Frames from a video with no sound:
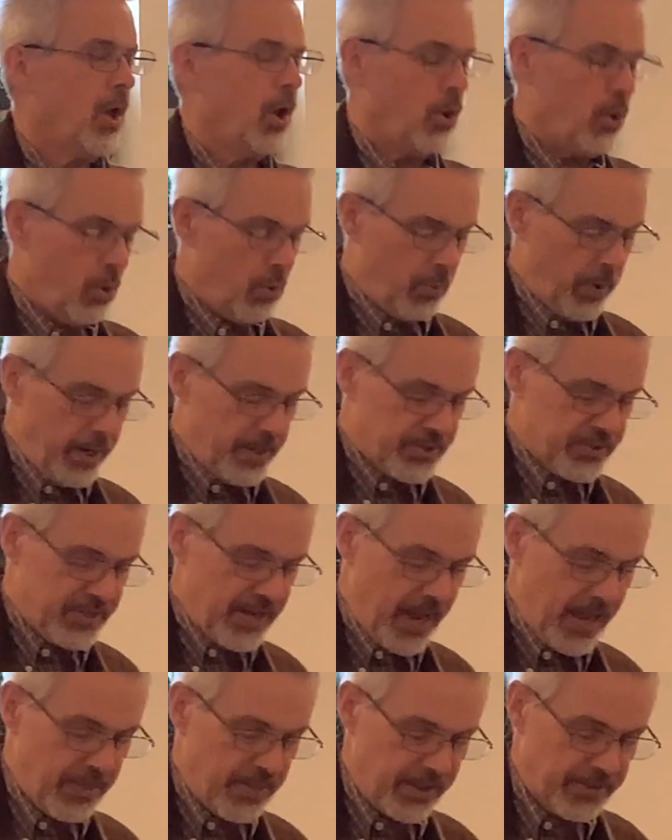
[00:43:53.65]
Who are we to
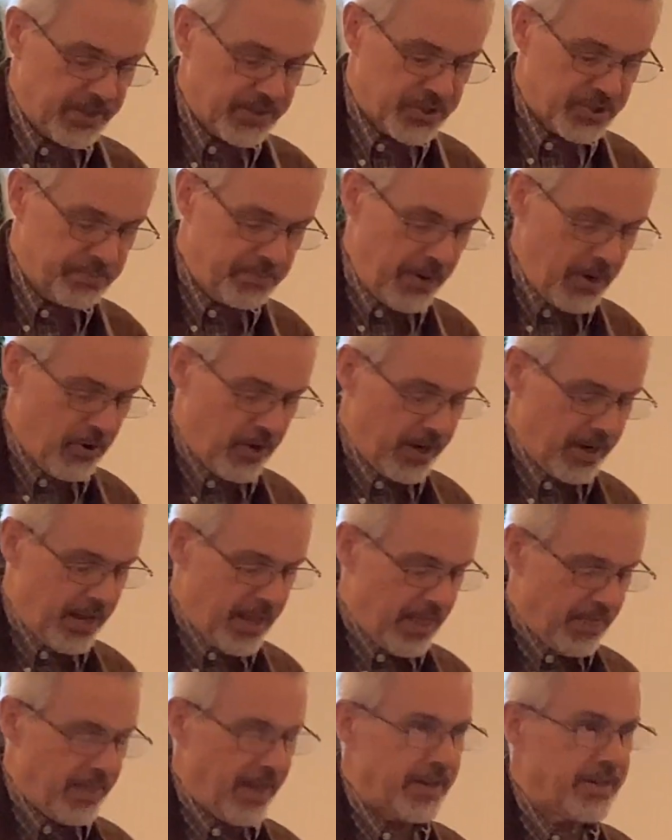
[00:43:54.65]
say that the
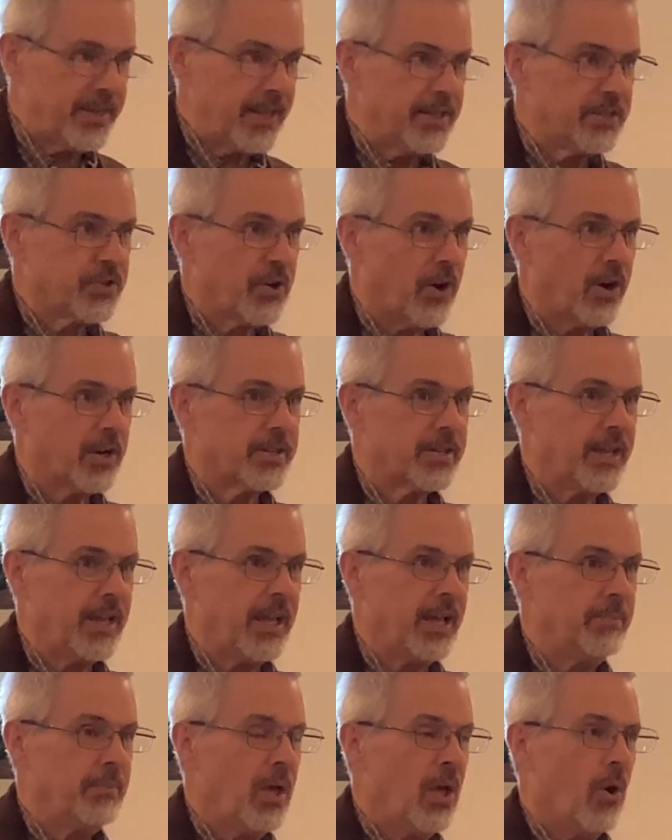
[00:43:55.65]
Spirit that did talk to
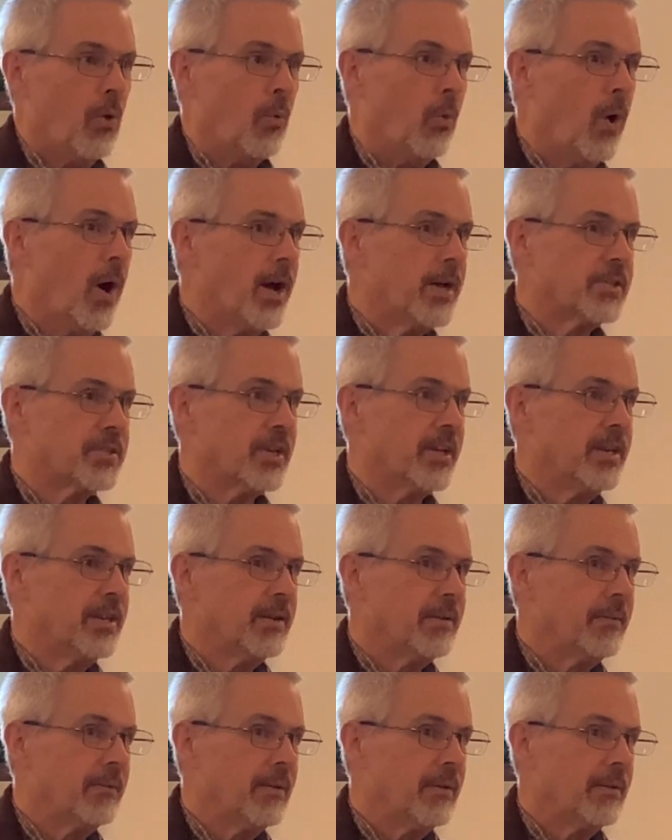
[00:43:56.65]
him
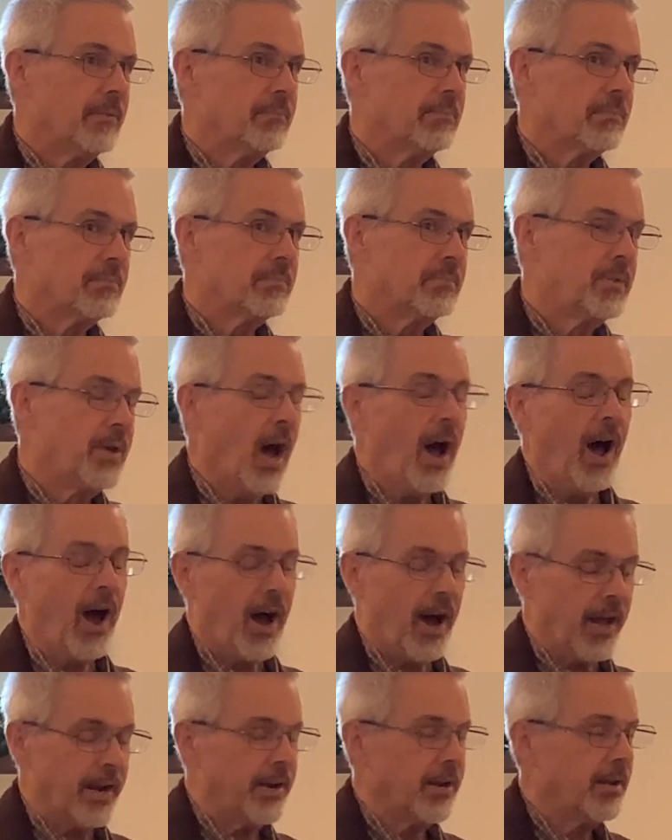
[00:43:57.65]
wasn't
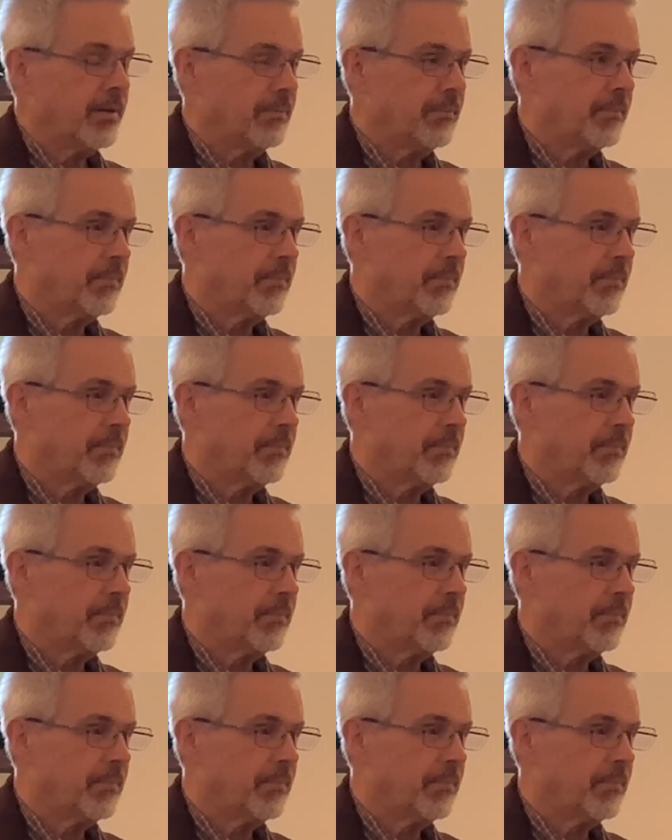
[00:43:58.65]
God,